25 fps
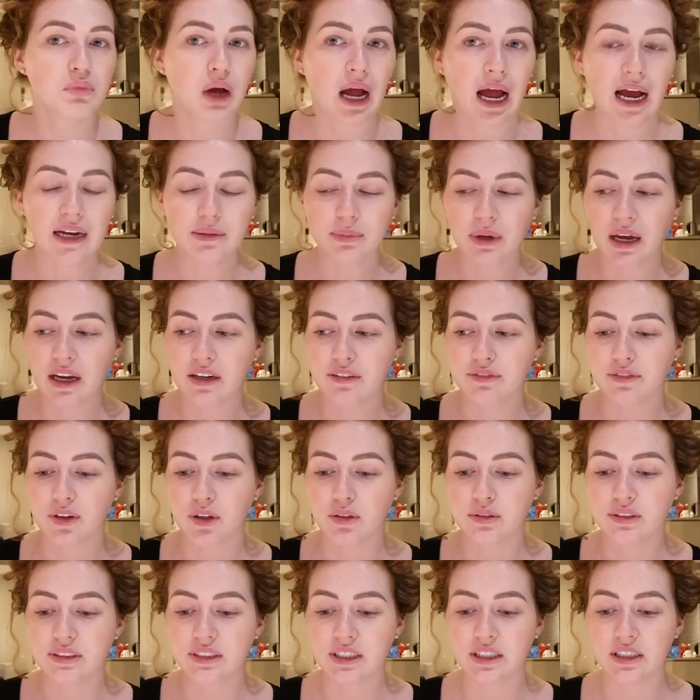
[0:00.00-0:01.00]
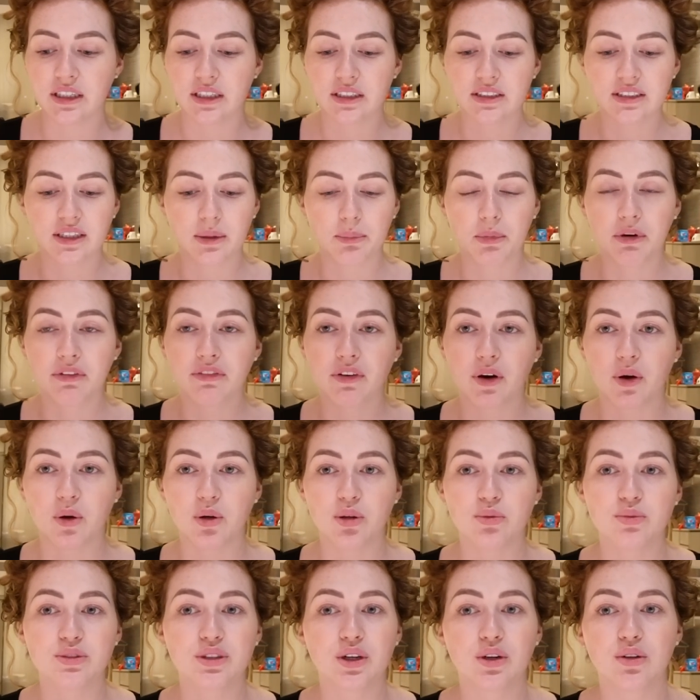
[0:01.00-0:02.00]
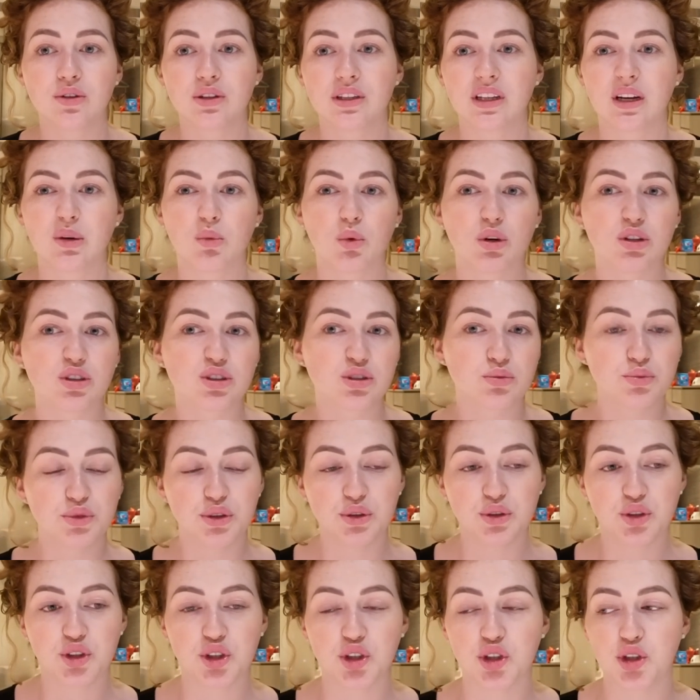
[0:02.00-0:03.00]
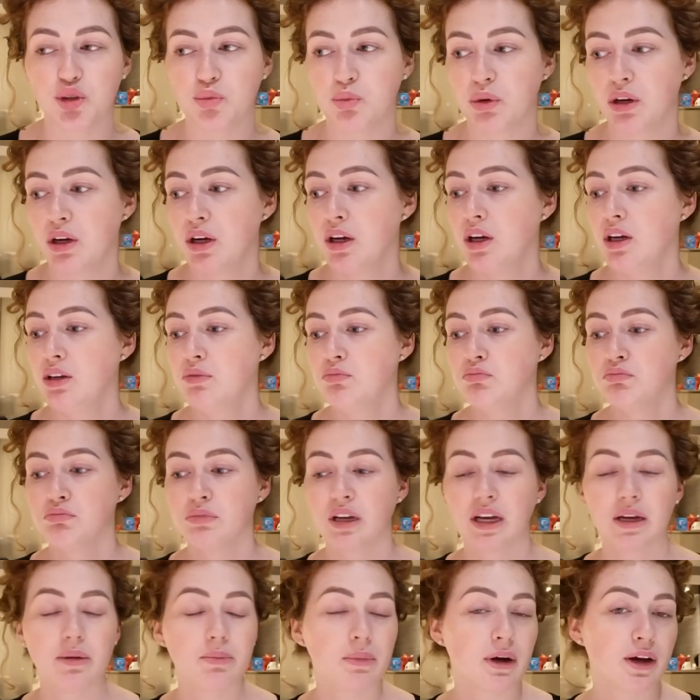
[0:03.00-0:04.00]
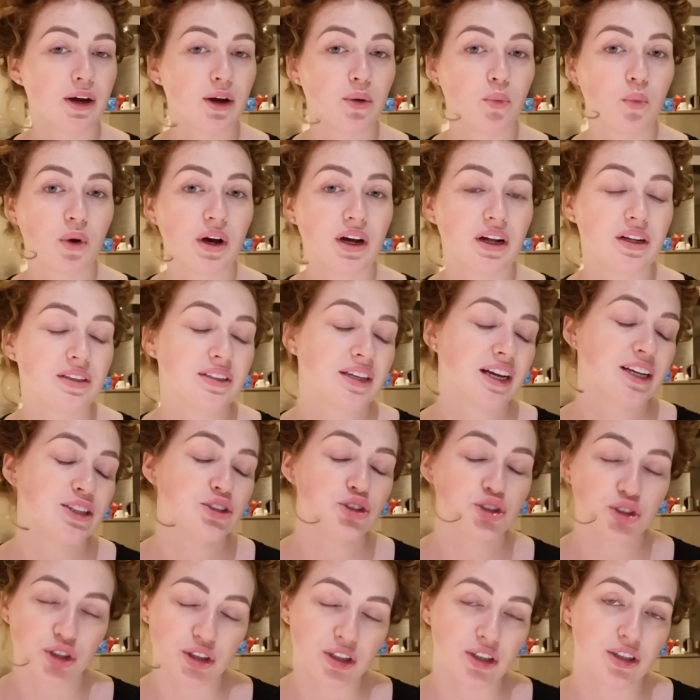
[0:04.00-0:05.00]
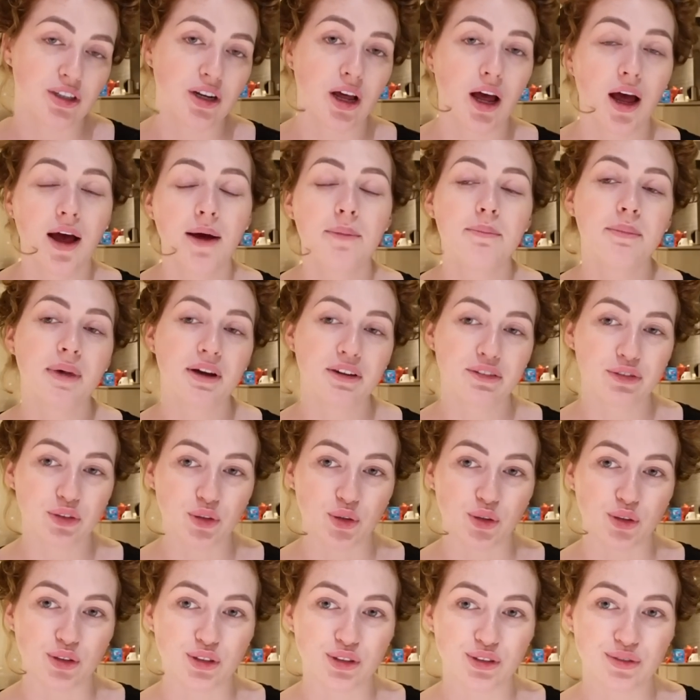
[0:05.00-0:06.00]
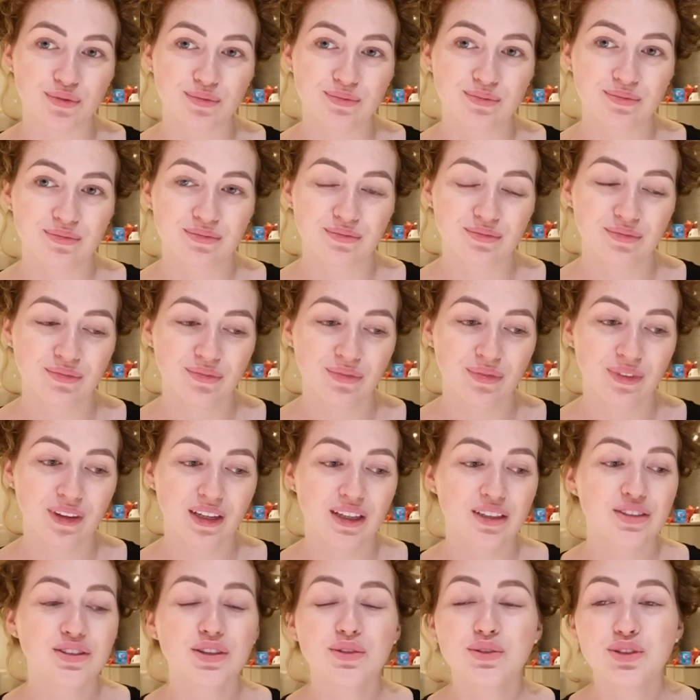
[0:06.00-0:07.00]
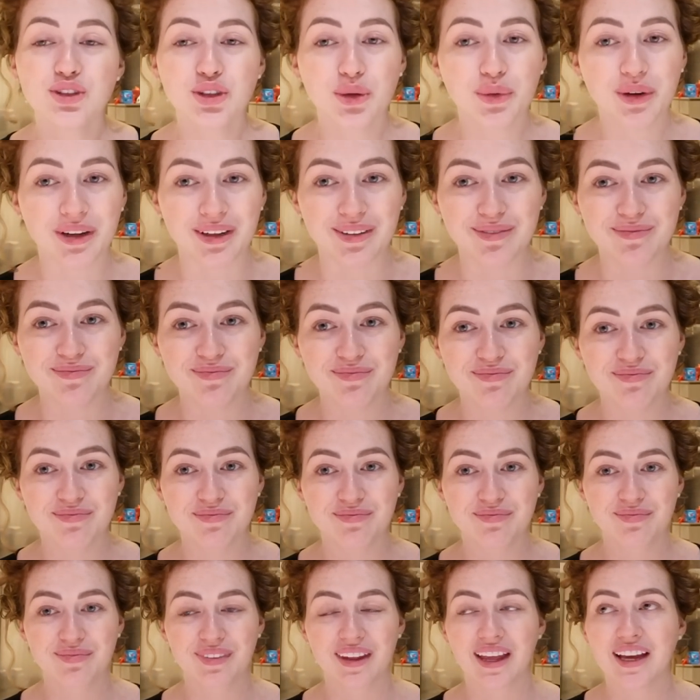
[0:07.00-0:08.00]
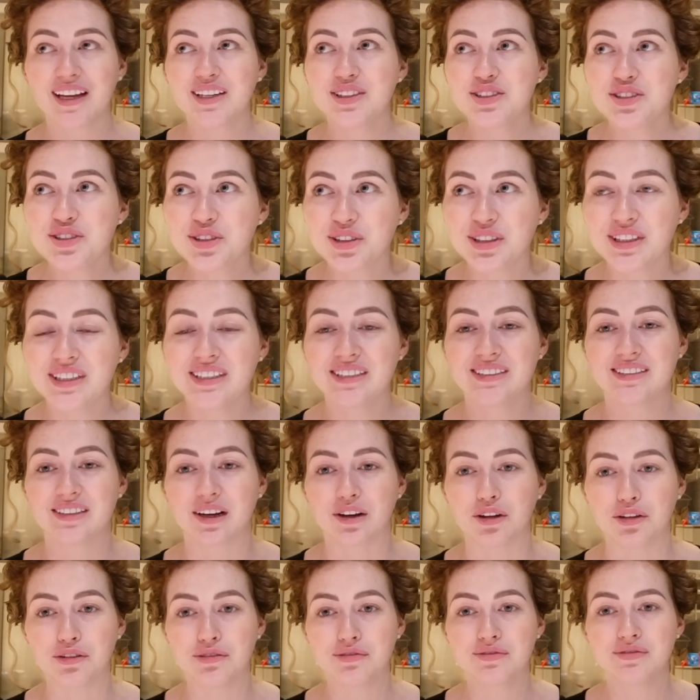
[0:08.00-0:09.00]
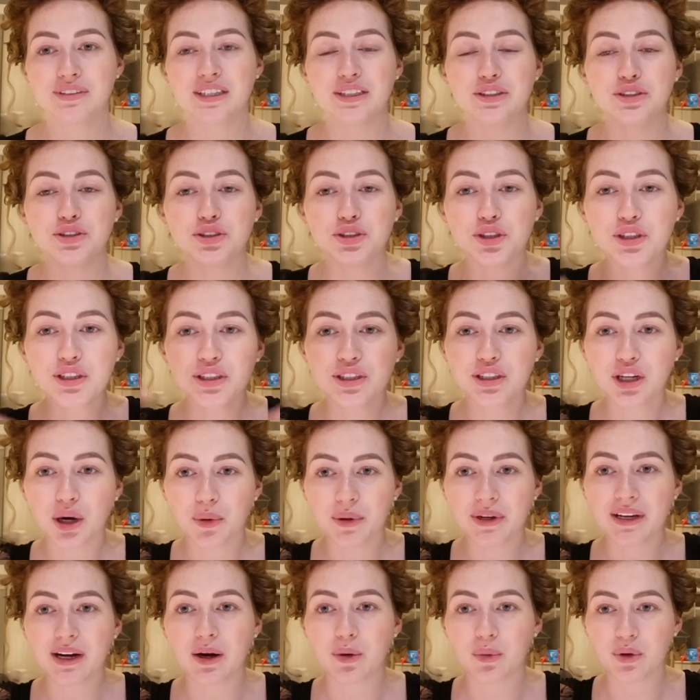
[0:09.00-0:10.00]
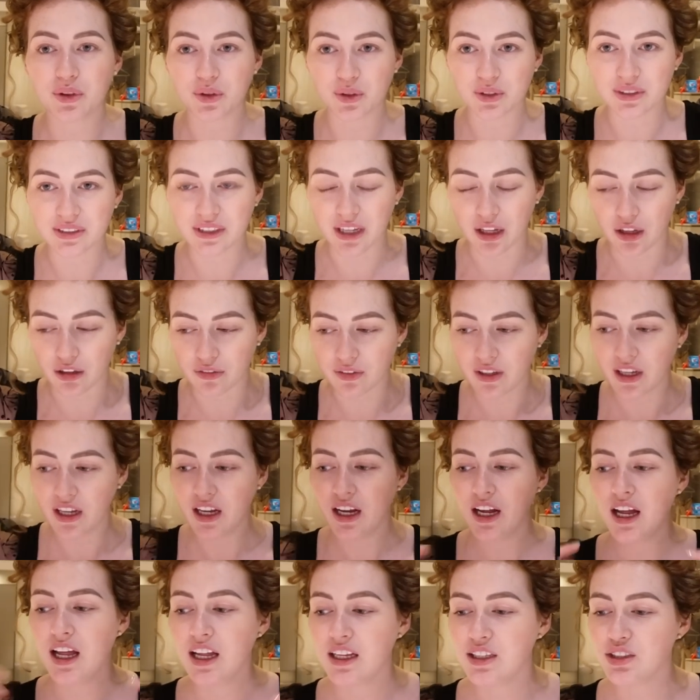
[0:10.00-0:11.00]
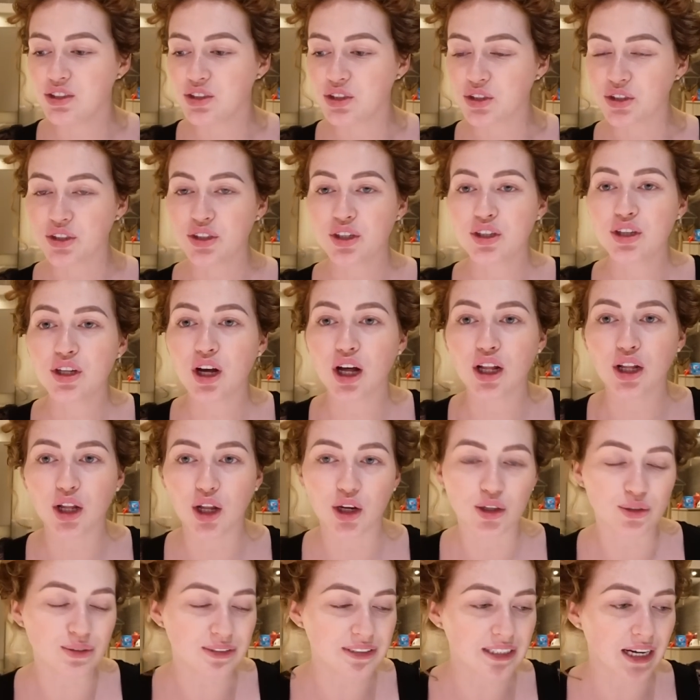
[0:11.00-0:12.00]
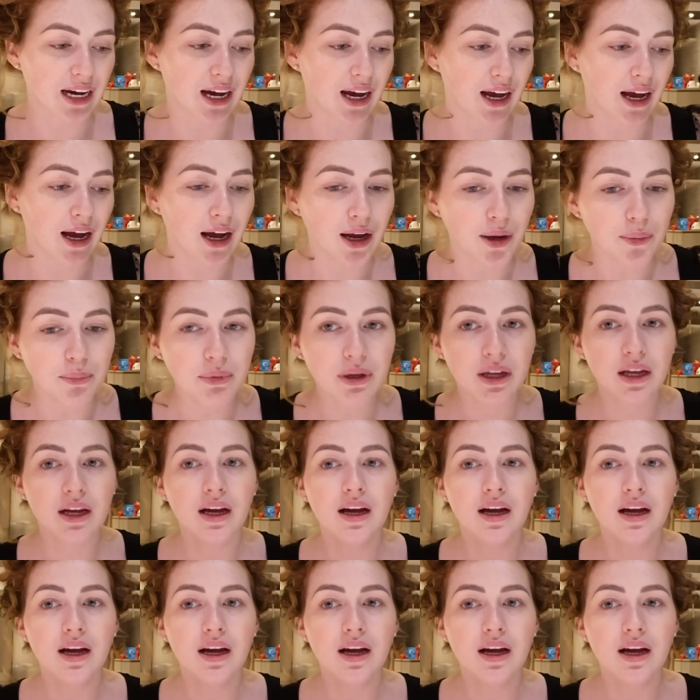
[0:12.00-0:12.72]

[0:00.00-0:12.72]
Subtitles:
I had my headphones in, I set my phone up so I could like watch some YouTube. In my own world, enjoying my food. So do it. Enjoy yourself. Enjoy going out with yourself. Enjoy your alone time.